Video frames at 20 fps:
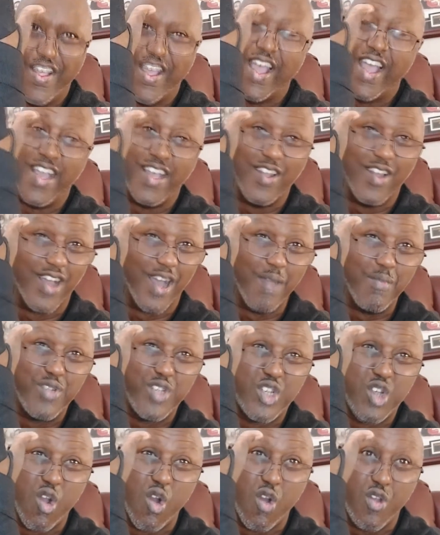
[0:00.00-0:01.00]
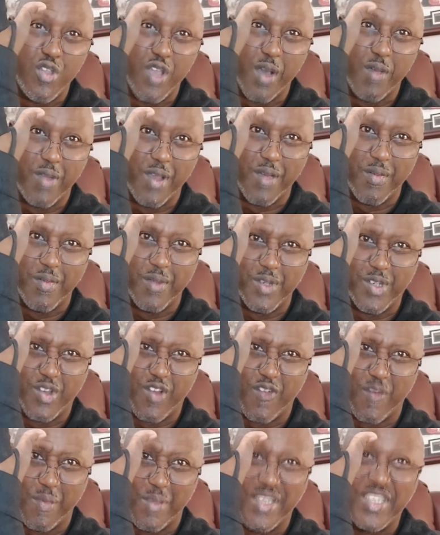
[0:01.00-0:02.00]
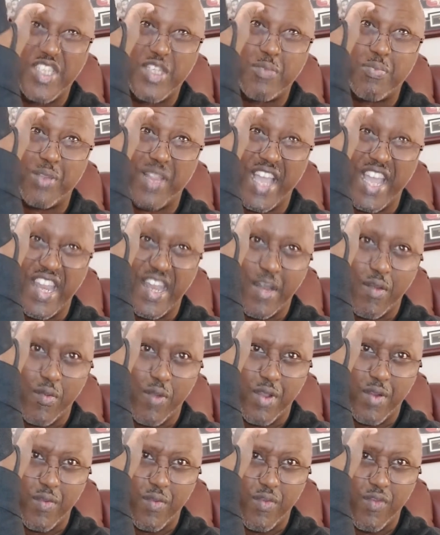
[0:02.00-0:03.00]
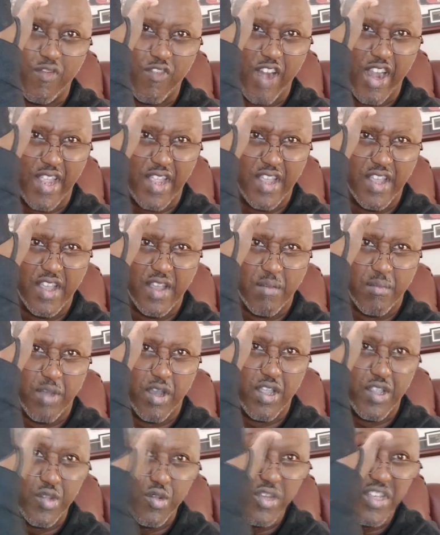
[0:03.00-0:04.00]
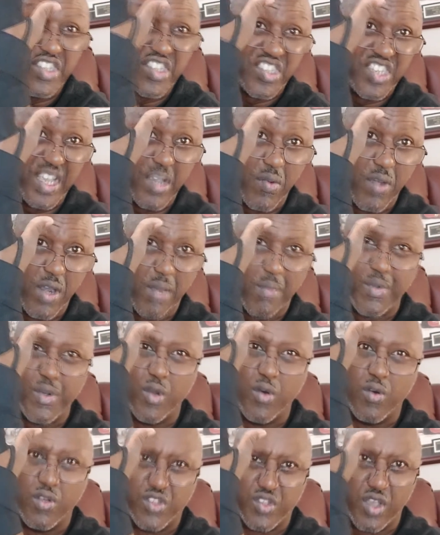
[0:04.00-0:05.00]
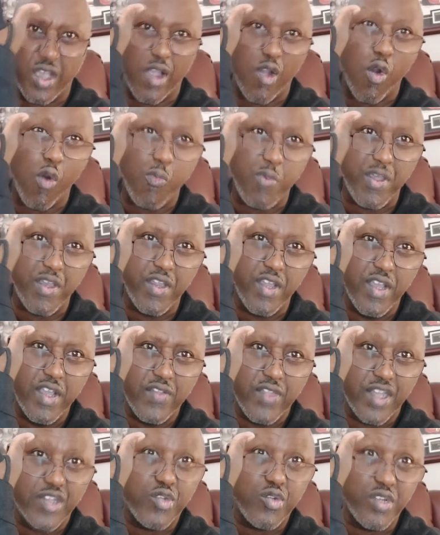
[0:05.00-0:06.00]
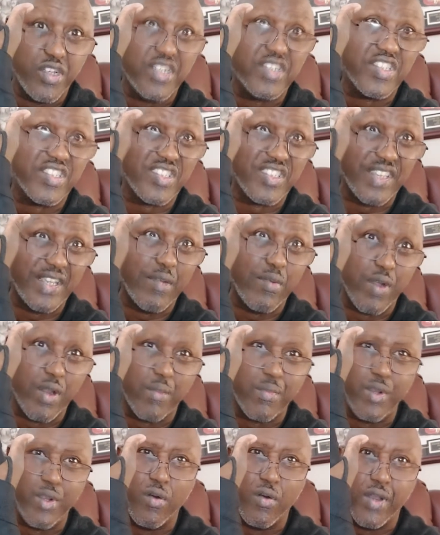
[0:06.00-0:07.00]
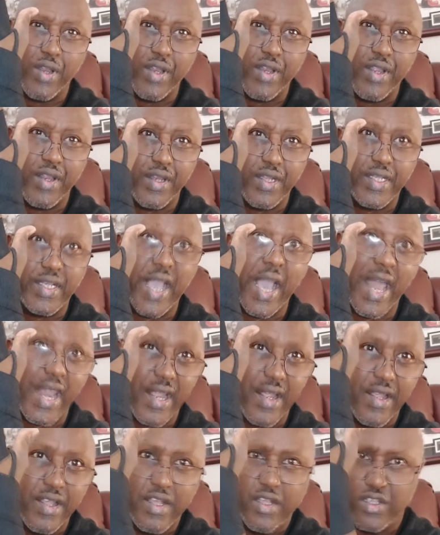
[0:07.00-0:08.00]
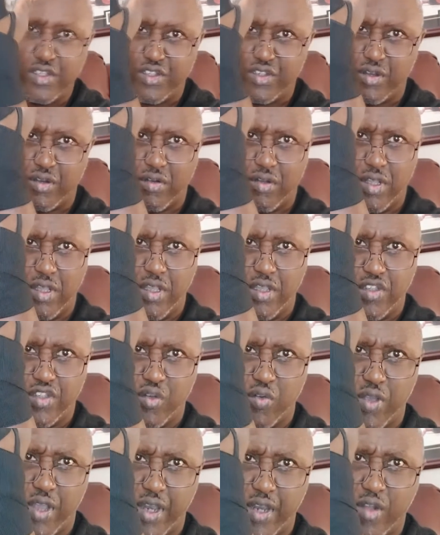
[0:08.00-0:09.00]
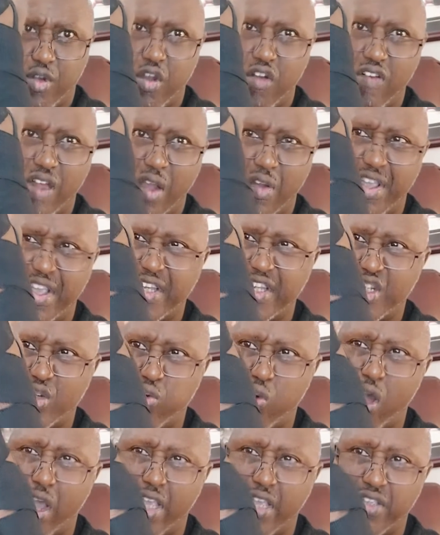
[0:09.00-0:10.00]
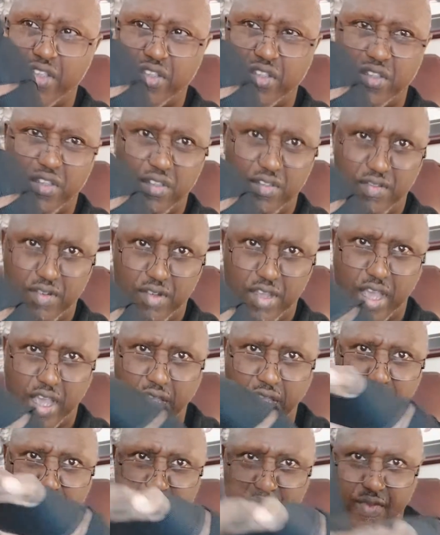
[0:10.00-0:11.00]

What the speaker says: Hey, look, I'm showing you. I'm not sure if I'm explaining it right, but you can see what I'm doing. So I'm hoping that you can just see what I'm doing and get it. So we're gonna go around here twice, okay?